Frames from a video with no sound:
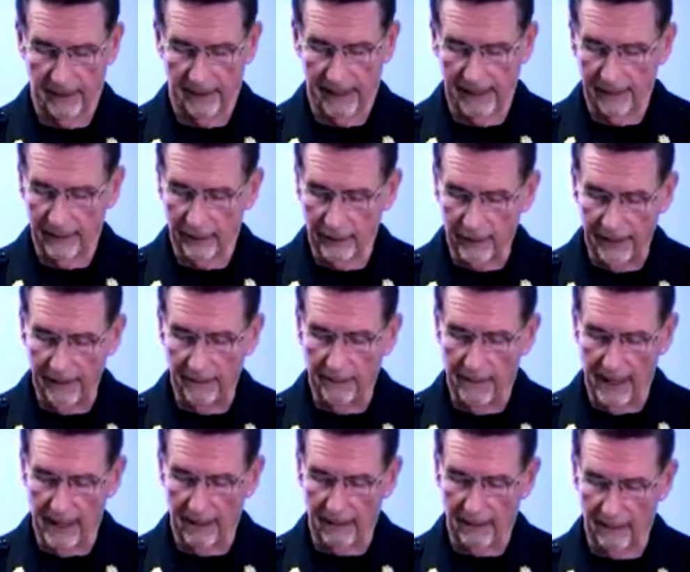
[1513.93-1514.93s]
it is the Chief
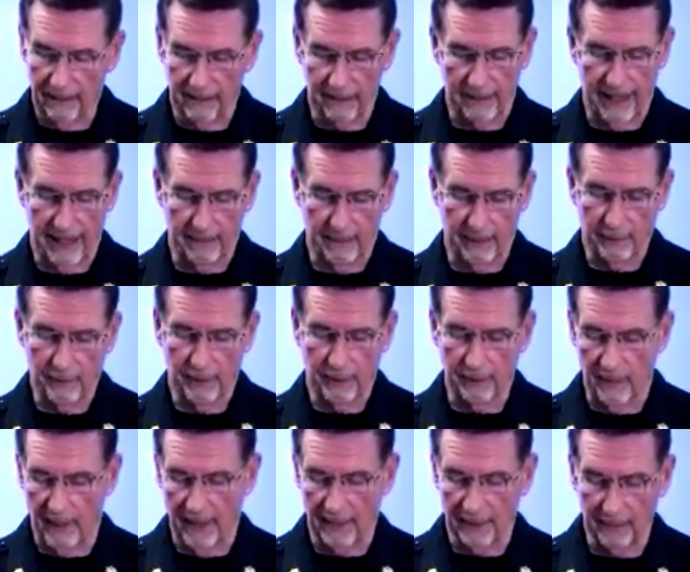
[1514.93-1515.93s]
Medical Examiner's
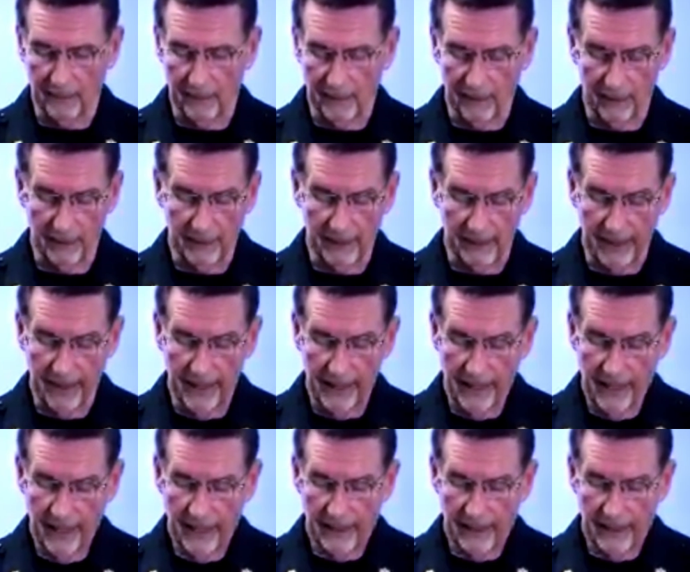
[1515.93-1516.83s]
responsibility